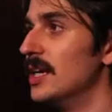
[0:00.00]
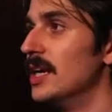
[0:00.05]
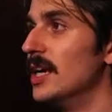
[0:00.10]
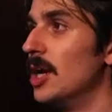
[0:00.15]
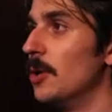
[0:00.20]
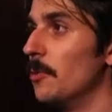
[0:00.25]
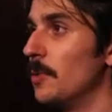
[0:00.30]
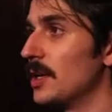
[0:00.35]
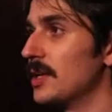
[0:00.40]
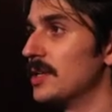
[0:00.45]
We're
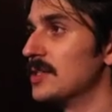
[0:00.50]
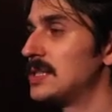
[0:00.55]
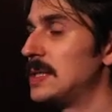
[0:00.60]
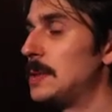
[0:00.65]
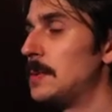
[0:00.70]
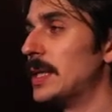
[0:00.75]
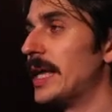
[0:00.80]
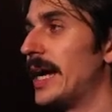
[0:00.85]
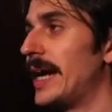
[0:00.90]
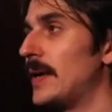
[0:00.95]
going to see what
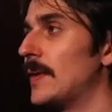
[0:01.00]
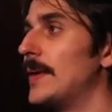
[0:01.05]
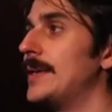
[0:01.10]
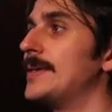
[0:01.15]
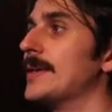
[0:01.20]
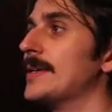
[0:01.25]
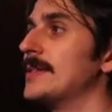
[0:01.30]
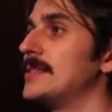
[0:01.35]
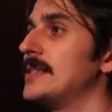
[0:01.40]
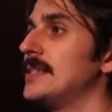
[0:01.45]
the AI
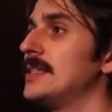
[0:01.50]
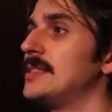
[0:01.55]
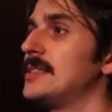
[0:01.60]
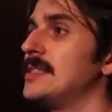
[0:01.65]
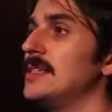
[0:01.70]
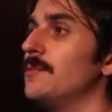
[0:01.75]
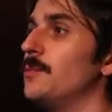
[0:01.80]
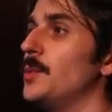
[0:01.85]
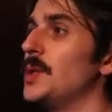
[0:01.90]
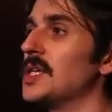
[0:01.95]
does here, see if
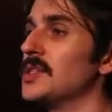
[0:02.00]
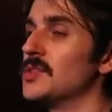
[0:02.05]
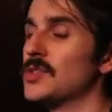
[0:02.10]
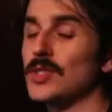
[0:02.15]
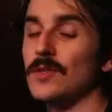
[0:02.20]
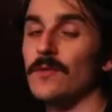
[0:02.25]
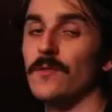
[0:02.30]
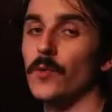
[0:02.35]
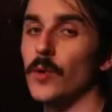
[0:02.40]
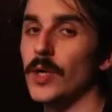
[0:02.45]
we can just
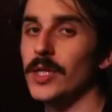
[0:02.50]
avoid